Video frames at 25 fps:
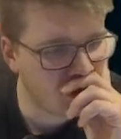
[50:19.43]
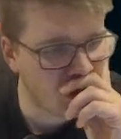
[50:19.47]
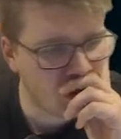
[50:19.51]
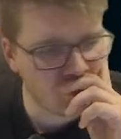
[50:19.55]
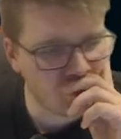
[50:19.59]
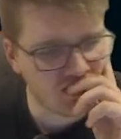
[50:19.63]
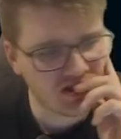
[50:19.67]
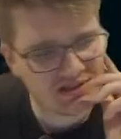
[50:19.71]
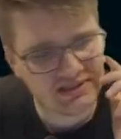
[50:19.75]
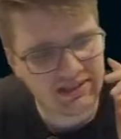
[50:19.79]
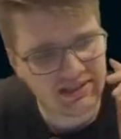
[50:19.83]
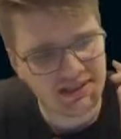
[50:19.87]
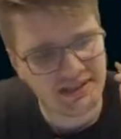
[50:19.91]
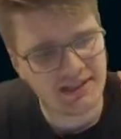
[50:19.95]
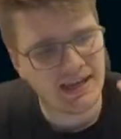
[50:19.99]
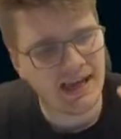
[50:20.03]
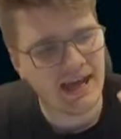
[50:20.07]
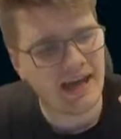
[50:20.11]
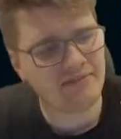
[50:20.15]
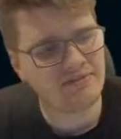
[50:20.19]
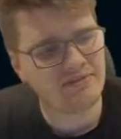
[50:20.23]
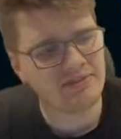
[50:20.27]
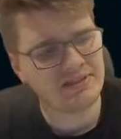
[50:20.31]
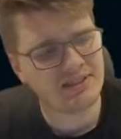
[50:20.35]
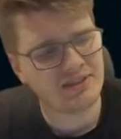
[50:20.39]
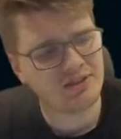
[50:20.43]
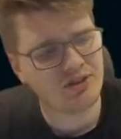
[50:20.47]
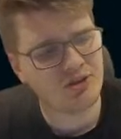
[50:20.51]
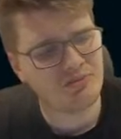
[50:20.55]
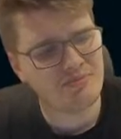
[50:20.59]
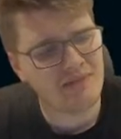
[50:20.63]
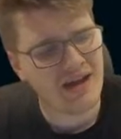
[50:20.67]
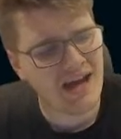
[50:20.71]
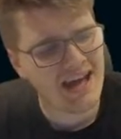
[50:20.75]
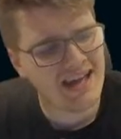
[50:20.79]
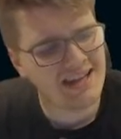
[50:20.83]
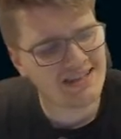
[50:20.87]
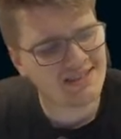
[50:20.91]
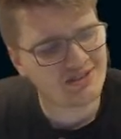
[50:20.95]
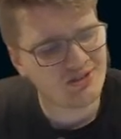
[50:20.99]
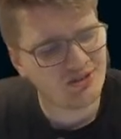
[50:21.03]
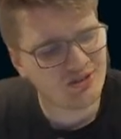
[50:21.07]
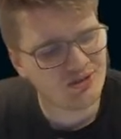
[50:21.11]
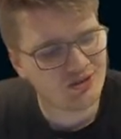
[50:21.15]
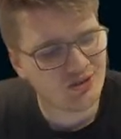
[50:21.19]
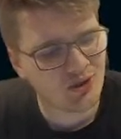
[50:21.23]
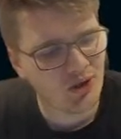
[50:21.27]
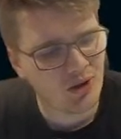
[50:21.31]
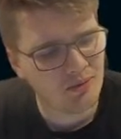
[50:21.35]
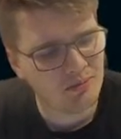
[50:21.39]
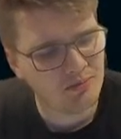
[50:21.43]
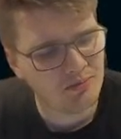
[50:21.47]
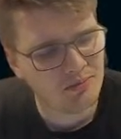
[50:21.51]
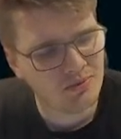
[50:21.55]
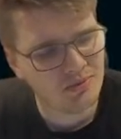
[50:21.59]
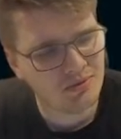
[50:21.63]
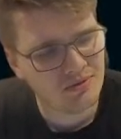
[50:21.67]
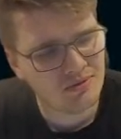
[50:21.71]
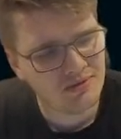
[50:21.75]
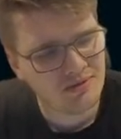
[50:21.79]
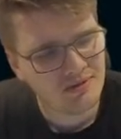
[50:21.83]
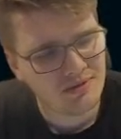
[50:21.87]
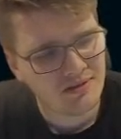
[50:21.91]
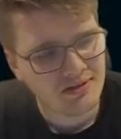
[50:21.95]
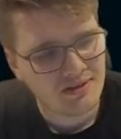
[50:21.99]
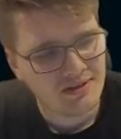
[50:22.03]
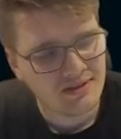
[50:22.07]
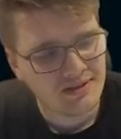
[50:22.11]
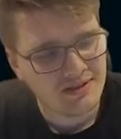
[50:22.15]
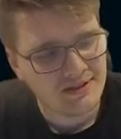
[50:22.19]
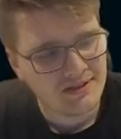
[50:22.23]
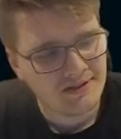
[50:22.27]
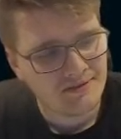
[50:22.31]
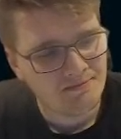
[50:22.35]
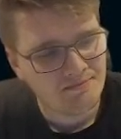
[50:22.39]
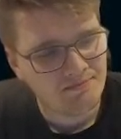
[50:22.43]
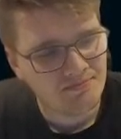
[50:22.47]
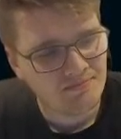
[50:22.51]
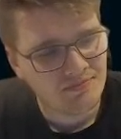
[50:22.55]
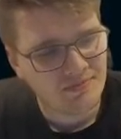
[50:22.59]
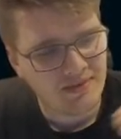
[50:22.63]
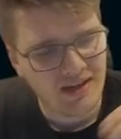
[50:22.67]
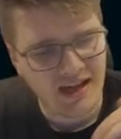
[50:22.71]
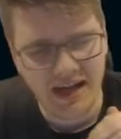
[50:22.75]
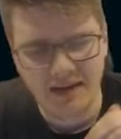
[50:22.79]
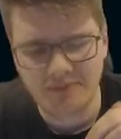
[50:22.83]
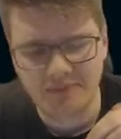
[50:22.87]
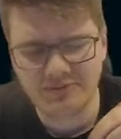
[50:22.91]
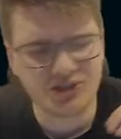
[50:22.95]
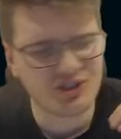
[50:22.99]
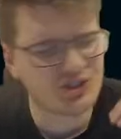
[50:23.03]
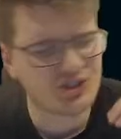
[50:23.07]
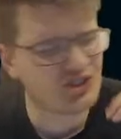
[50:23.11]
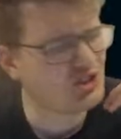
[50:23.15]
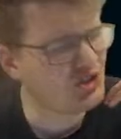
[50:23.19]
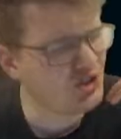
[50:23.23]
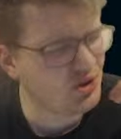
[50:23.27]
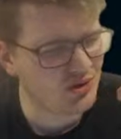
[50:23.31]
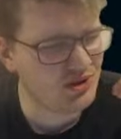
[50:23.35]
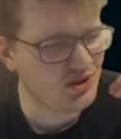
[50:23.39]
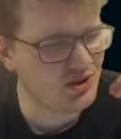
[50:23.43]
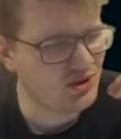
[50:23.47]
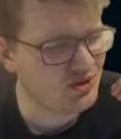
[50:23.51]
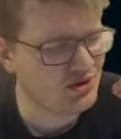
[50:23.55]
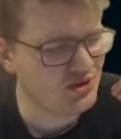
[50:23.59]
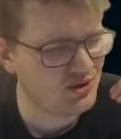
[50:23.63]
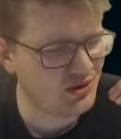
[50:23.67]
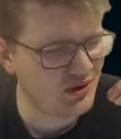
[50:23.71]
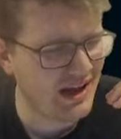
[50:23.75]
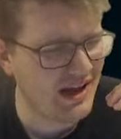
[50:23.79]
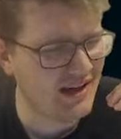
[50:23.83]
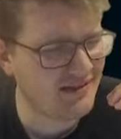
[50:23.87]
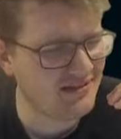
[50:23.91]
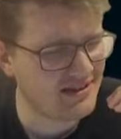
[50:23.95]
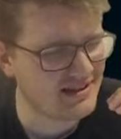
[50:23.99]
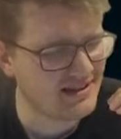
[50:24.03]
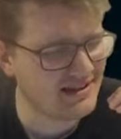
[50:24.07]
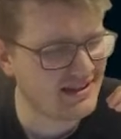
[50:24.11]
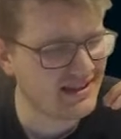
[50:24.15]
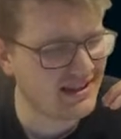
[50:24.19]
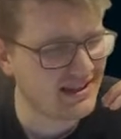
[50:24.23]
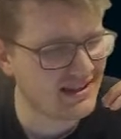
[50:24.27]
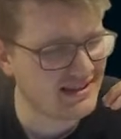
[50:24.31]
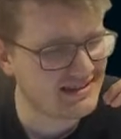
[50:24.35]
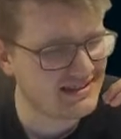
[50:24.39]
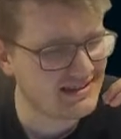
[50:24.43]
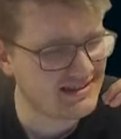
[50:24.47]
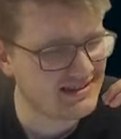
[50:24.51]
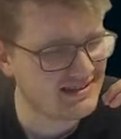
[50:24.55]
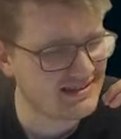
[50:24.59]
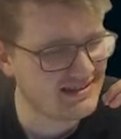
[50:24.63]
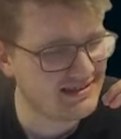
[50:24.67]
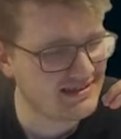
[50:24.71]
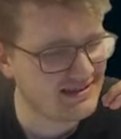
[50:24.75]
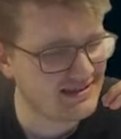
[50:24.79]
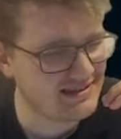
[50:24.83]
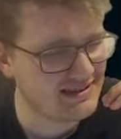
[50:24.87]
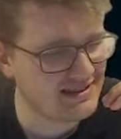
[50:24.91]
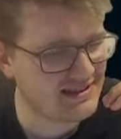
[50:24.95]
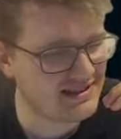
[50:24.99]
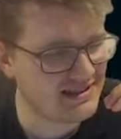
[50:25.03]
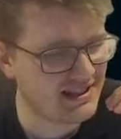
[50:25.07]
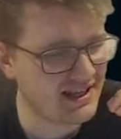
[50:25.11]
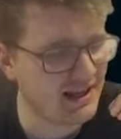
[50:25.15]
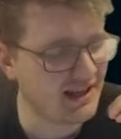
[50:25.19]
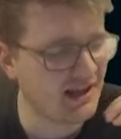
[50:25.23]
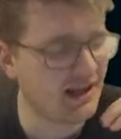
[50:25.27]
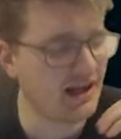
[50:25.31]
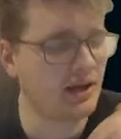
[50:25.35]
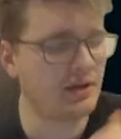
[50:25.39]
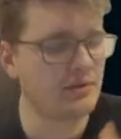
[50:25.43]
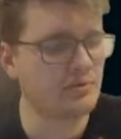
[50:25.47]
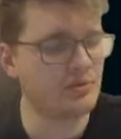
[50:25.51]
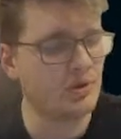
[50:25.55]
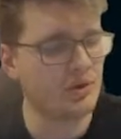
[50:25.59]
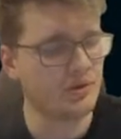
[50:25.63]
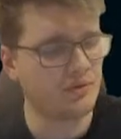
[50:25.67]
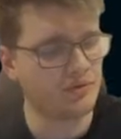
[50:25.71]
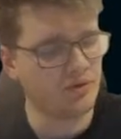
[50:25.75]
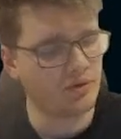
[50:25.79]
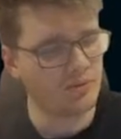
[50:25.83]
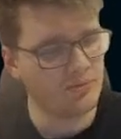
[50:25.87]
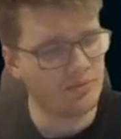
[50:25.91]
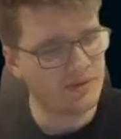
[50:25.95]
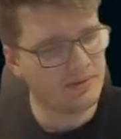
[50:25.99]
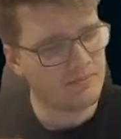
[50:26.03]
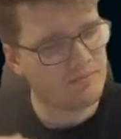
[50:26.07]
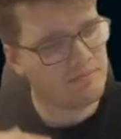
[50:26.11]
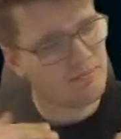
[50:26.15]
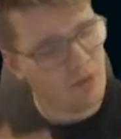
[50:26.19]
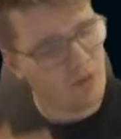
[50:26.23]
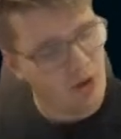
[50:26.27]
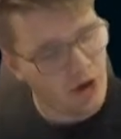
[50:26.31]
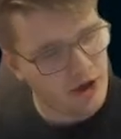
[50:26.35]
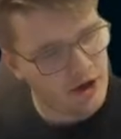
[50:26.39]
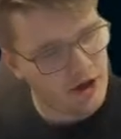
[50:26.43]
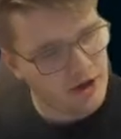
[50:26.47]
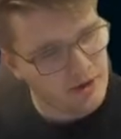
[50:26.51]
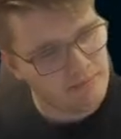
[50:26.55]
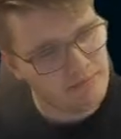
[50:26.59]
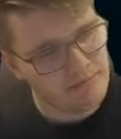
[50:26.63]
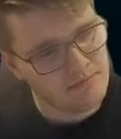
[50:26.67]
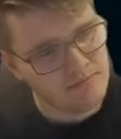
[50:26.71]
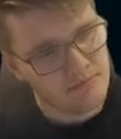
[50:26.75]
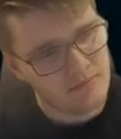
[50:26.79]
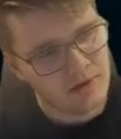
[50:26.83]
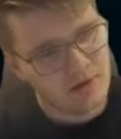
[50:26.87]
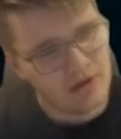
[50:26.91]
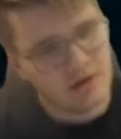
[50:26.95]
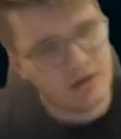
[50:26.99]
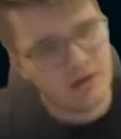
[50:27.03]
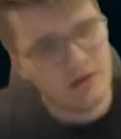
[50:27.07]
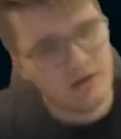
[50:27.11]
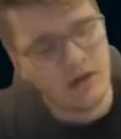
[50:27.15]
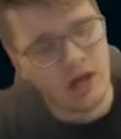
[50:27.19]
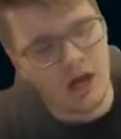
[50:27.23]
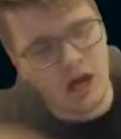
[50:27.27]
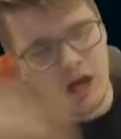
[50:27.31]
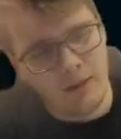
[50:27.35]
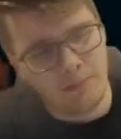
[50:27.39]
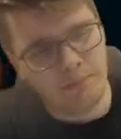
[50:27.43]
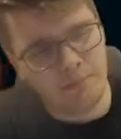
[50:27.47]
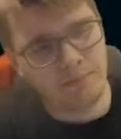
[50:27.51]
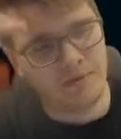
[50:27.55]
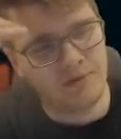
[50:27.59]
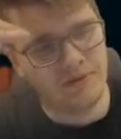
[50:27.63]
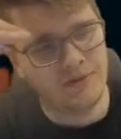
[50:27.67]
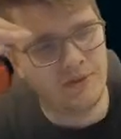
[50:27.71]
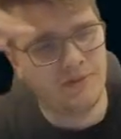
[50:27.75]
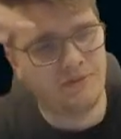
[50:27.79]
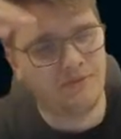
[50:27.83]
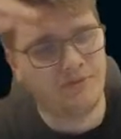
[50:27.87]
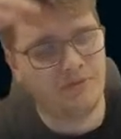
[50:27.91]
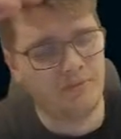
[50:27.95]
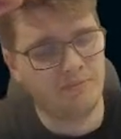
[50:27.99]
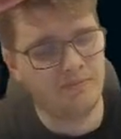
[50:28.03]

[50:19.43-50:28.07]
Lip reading: Honestly, having the commands on top, I'm just so used to having the CLI work from the bottom up and not